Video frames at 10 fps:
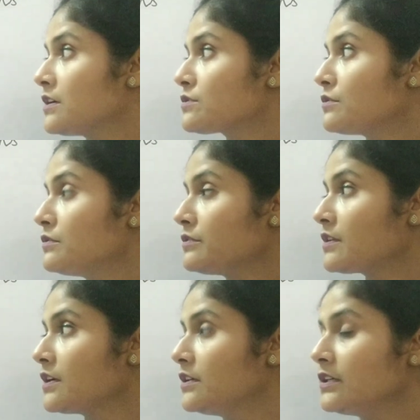So
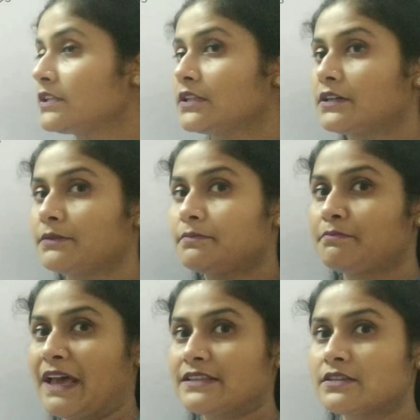here in the
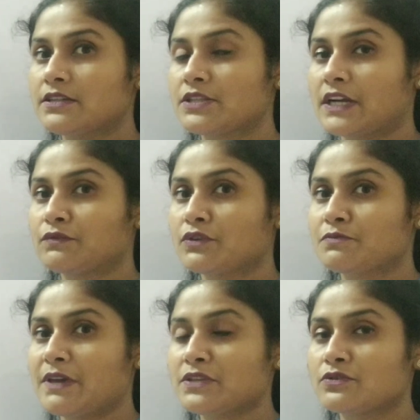passage that was
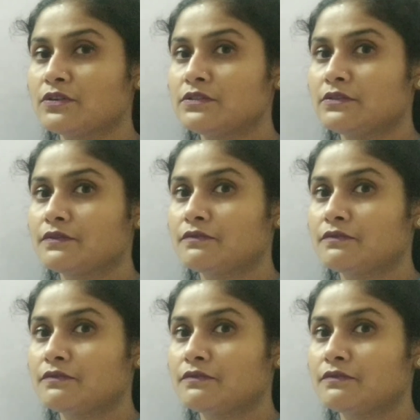based on